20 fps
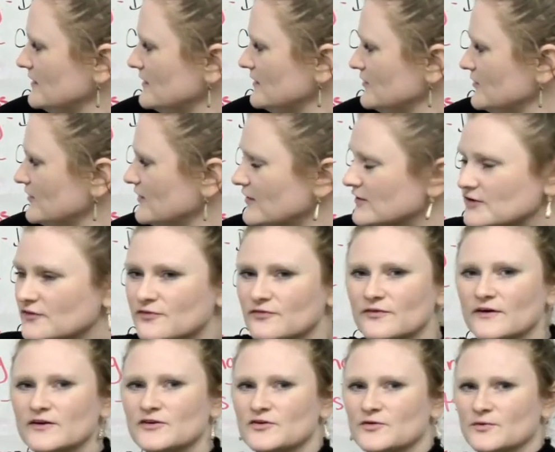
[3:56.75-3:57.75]
is another
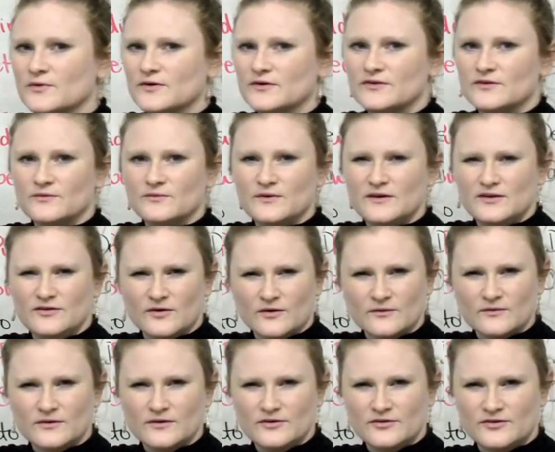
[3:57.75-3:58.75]
French word that we
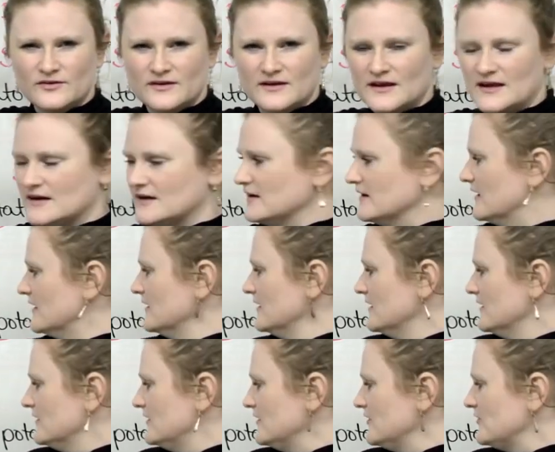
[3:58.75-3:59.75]
don't use in Canada.
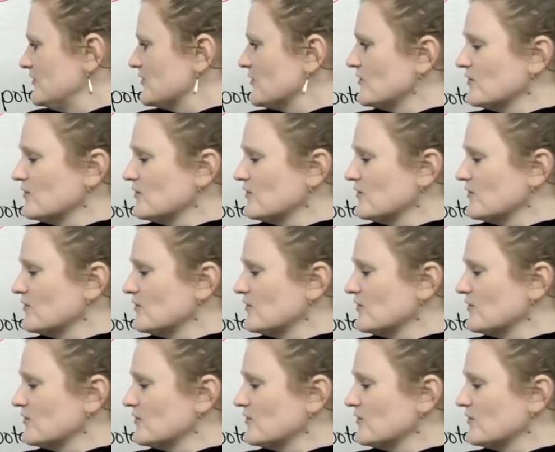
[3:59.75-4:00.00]
This is